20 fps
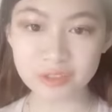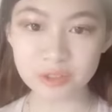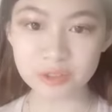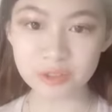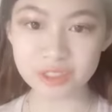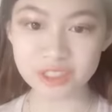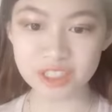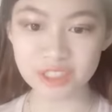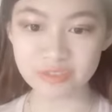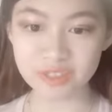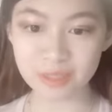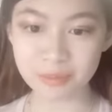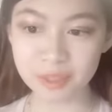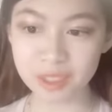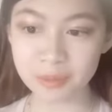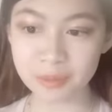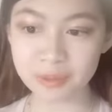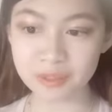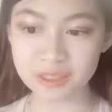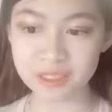to achieve the
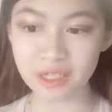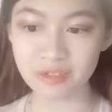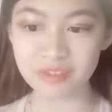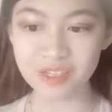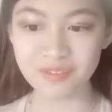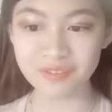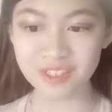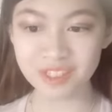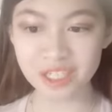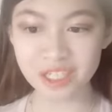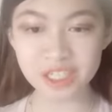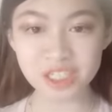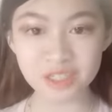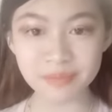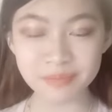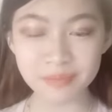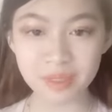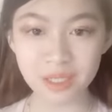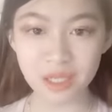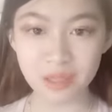purpose of
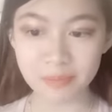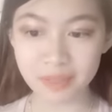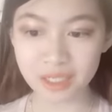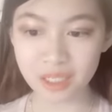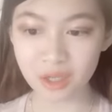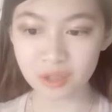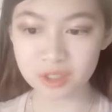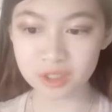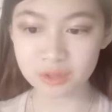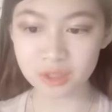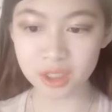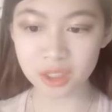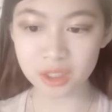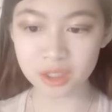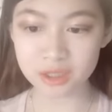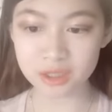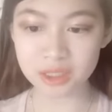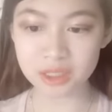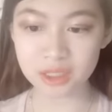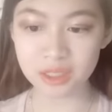communication, but also
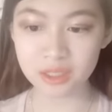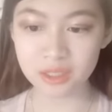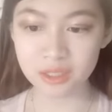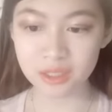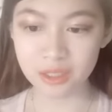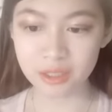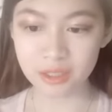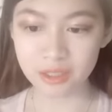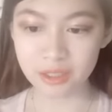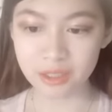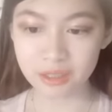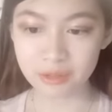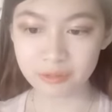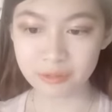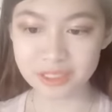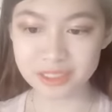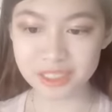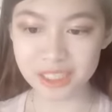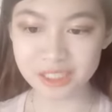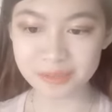caused
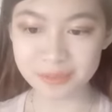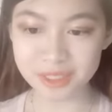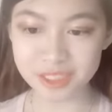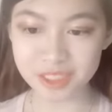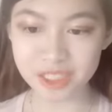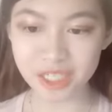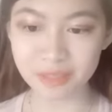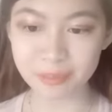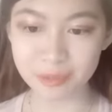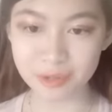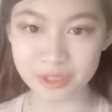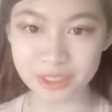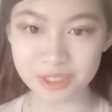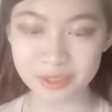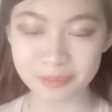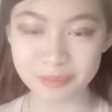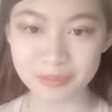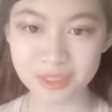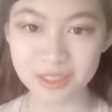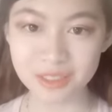resentment and
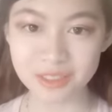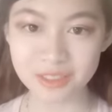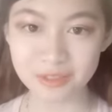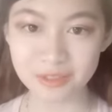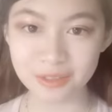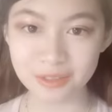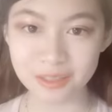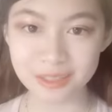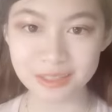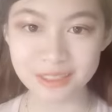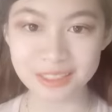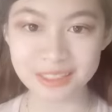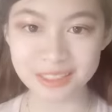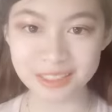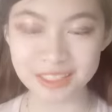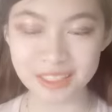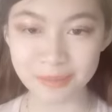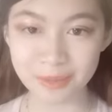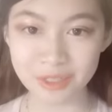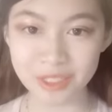boredom. So this
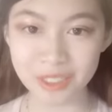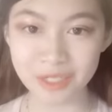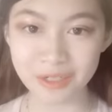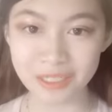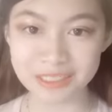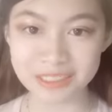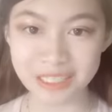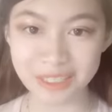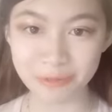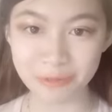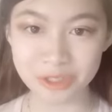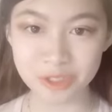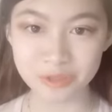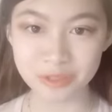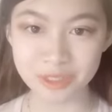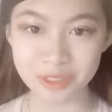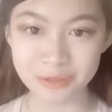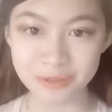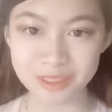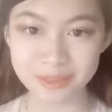example tells us that we should
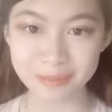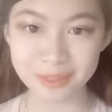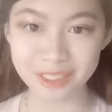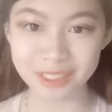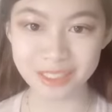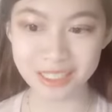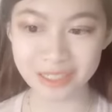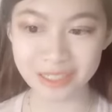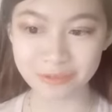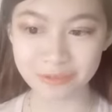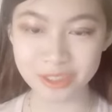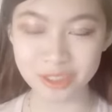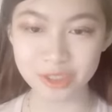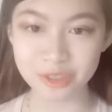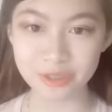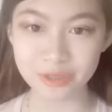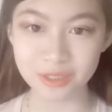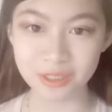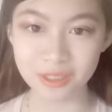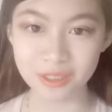use plain language
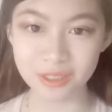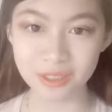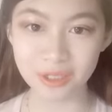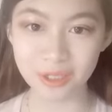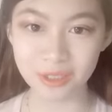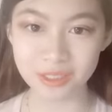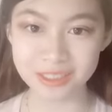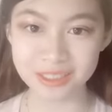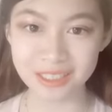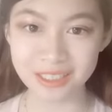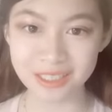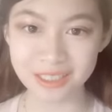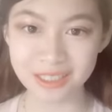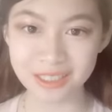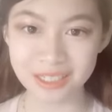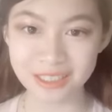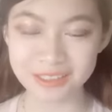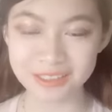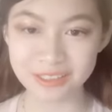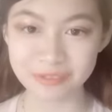to the colleagues and
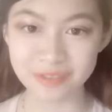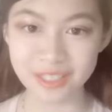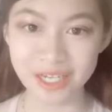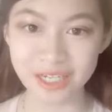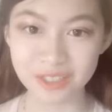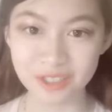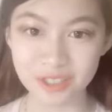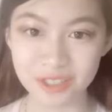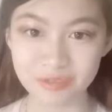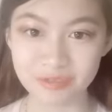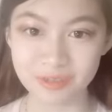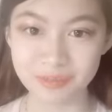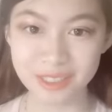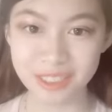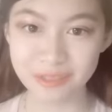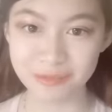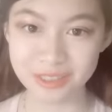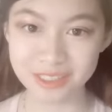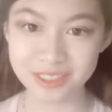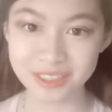clients if they are not
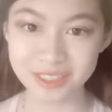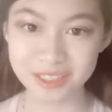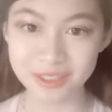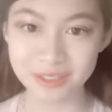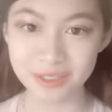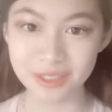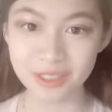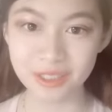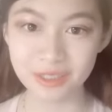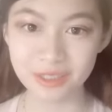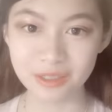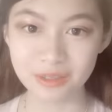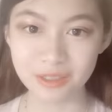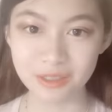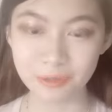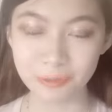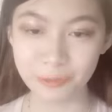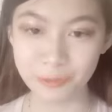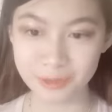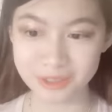familiar with the
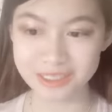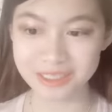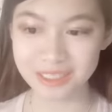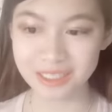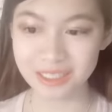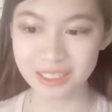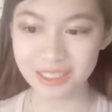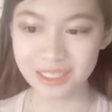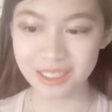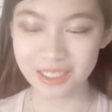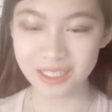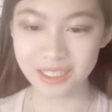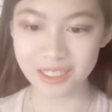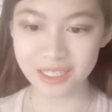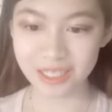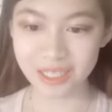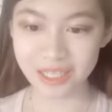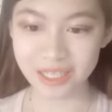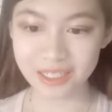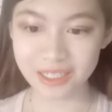words.
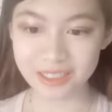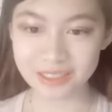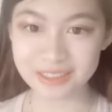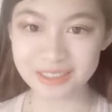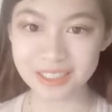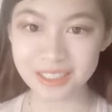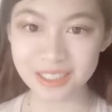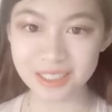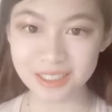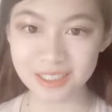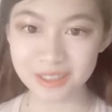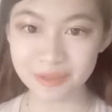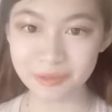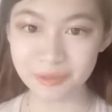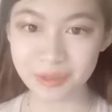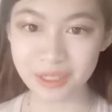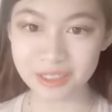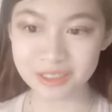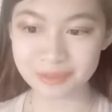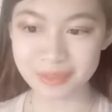And the second
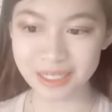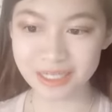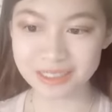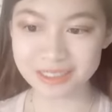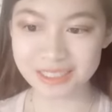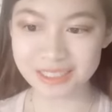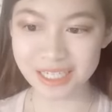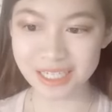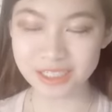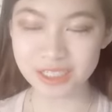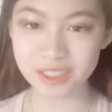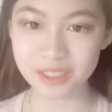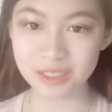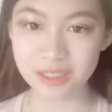aspect is that